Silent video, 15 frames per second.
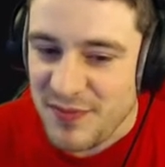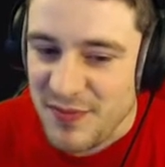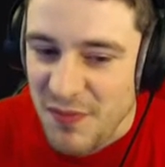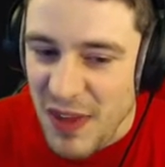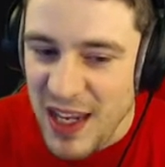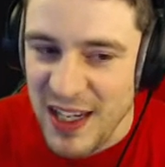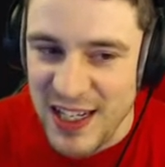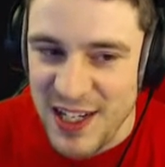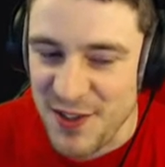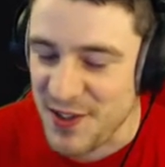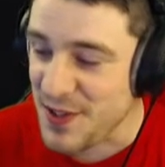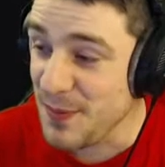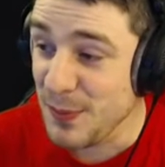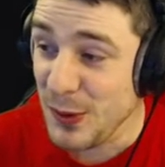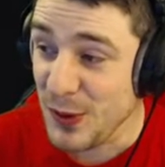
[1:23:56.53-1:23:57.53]
And here's
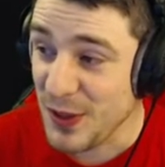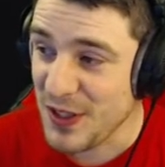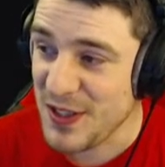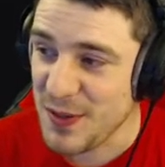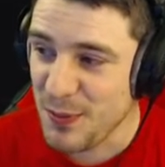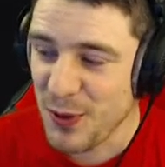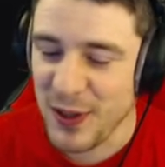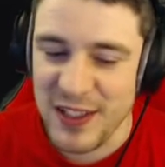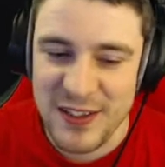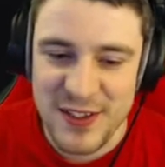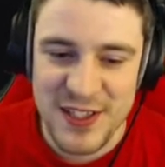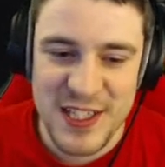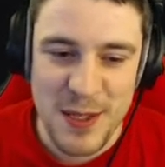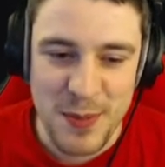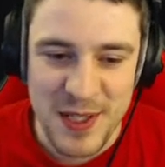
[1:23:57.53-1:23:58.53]
some more little
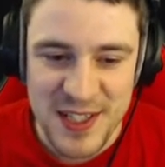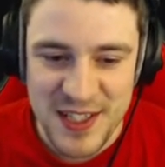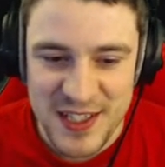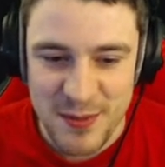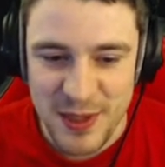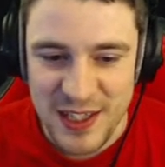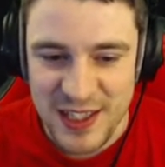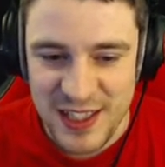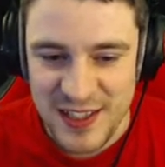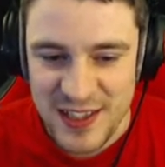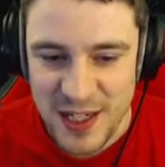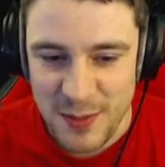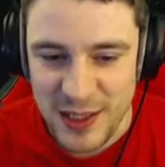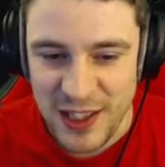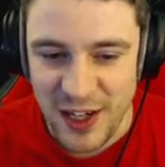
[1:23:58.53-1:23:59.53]
snippets at some of the things
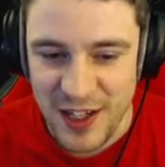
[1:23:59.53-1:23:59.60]
coming. I